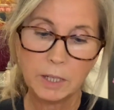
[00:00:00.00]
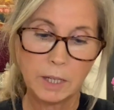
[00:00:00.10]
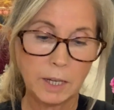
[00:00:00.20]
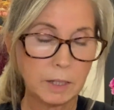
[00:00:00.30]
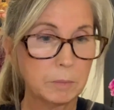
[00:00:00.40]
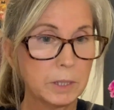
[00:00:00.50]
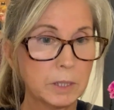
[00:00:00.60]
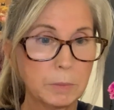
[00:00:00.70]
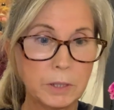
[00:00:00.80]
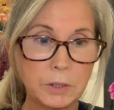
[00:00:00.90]
It can be a
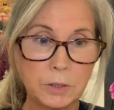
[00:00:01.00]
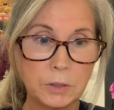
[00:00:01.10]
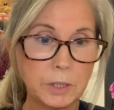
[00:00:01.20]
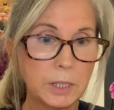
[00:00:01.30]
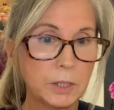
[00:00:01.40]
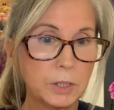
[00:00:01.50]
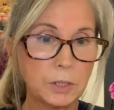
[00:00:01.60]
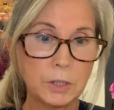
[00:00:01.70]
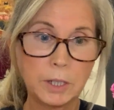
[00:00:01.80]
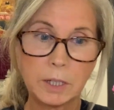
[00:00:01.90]
spiritual
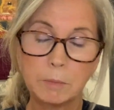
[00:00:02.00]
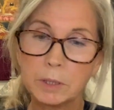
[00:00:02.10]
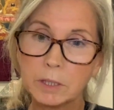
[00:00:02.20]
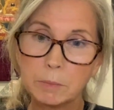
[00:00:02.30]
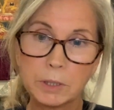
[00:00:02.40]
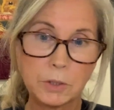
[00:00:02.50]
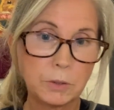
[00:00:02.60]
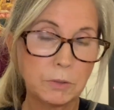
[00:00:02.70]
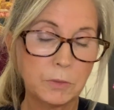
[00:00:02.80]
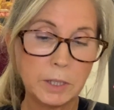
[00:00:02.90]
teacher. It can be a spiritual
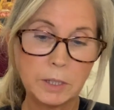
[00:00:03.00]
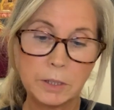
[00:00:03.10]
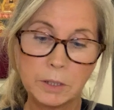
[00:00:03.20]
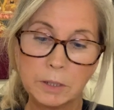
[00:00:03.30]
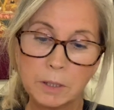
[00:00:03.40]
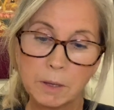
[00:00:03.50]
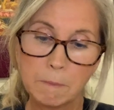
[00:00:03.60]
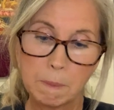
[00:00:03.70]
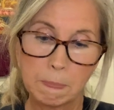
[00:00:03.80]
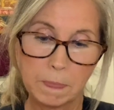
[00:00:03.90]
figure.
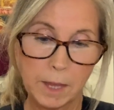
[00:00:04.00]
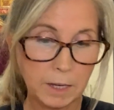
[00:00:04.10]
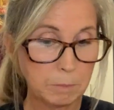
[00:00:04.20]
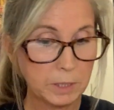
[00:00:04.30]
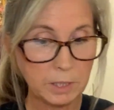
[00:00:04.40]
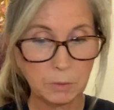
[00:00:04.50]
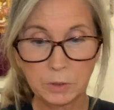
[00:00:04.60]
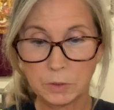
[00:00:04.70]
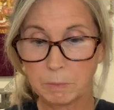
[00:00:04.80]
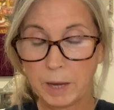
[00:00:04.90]
It can be someone
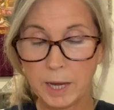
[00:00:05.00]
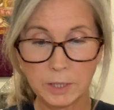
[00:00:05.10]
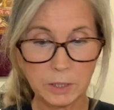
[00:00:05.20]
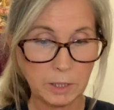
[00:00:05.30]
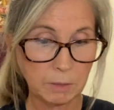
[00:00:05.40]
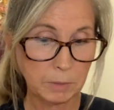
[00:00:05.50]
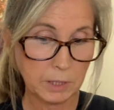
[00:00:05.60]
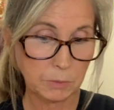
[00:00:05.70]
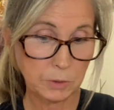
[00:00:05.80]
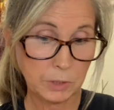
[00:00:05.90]
who's passed. It can be
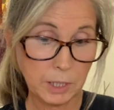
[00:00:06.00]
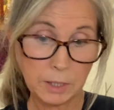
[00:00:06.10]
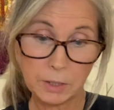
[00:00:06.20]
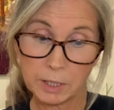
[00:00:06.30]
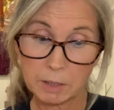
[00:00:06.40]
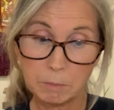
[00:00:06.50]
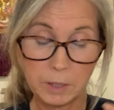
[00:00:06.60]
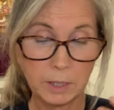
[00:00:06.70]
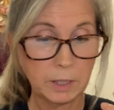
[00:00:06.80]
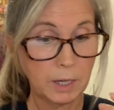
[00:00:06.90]
someone who's here. It can
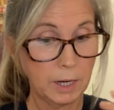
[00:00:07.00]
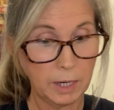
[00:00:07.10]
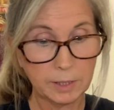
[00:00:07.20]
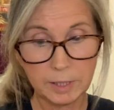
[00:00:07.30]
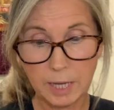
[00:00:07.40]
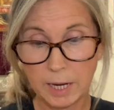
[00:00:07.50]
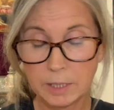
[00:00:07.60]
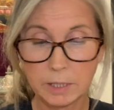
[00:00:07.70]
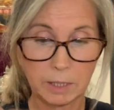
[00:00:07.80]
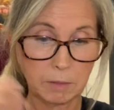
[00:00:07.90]
be a
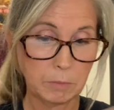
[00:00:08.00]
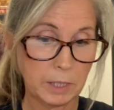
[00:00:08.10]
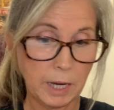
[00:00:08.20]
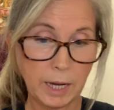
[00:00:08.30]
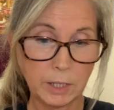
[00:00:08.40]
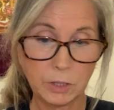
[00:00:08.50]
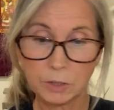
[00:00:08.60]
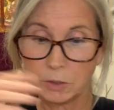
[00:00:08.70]
saint. It can be an angel.